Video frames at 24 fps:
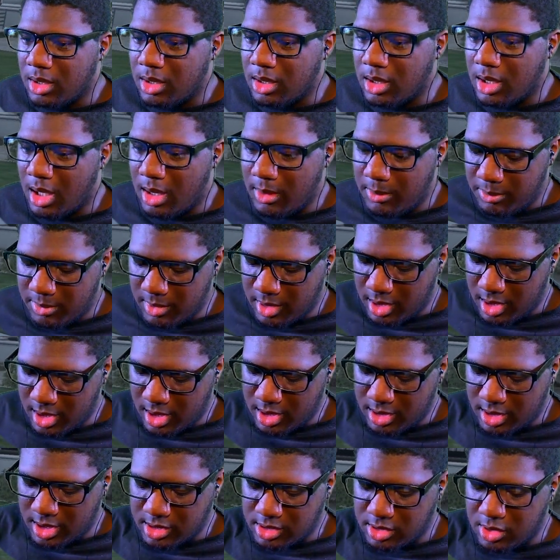Yep,
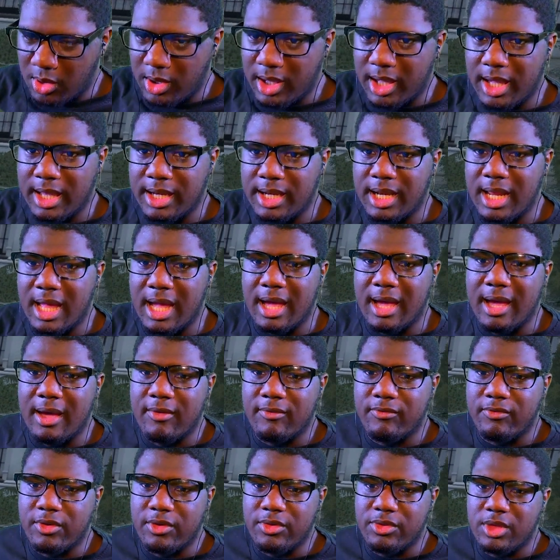and let's go ahead and
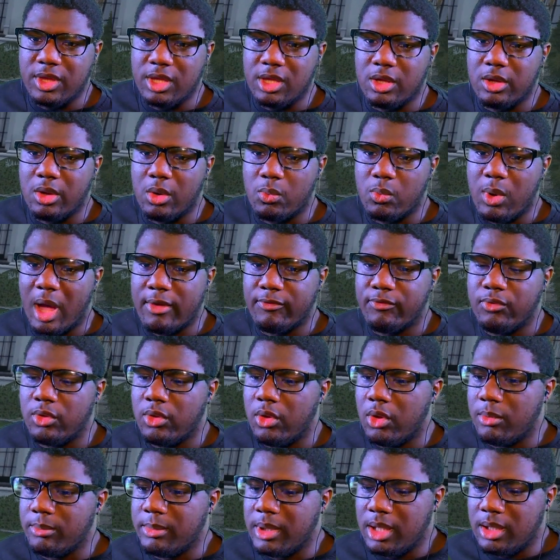have the rifle
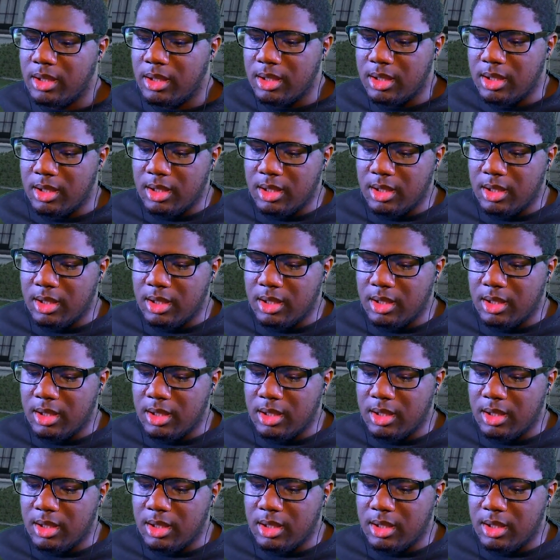on me.